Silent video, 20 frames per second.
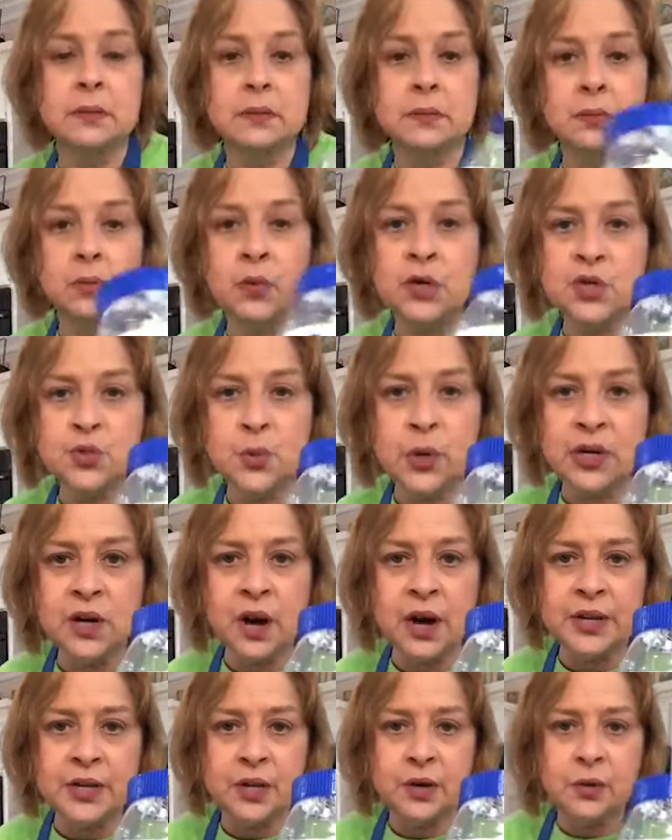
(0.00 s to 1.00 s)
Which one
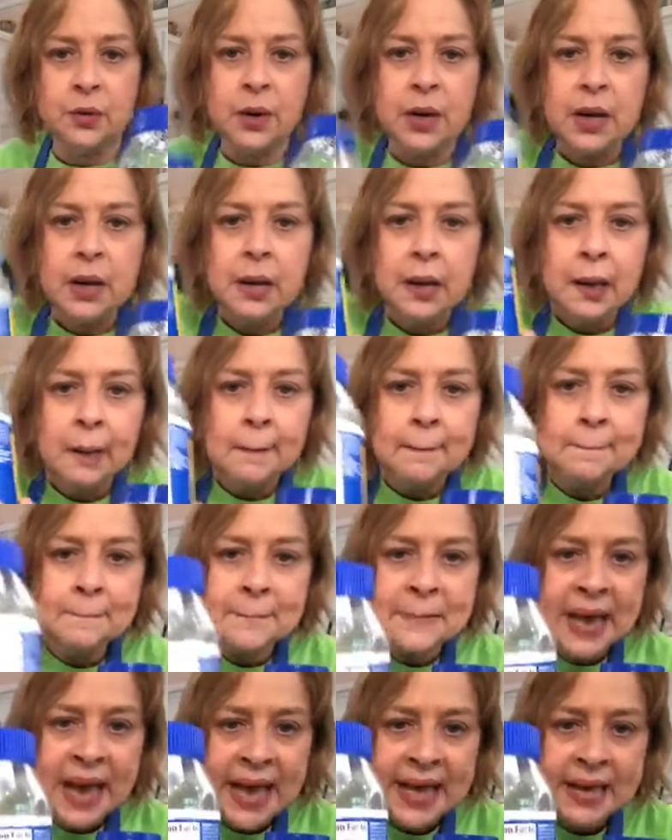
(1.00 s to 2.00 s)
are you?
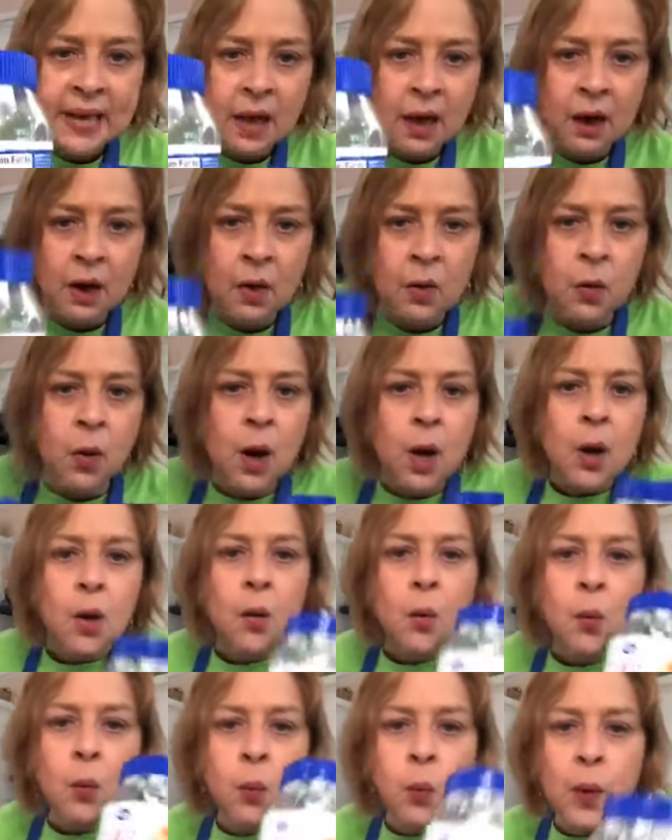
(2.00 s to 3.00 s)
Mayo,
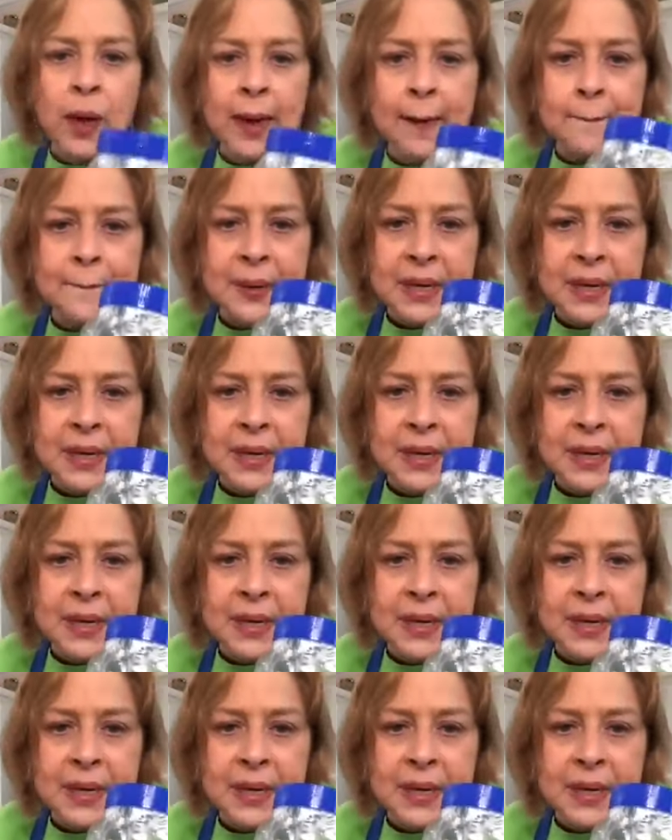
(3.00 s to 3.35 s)
whip.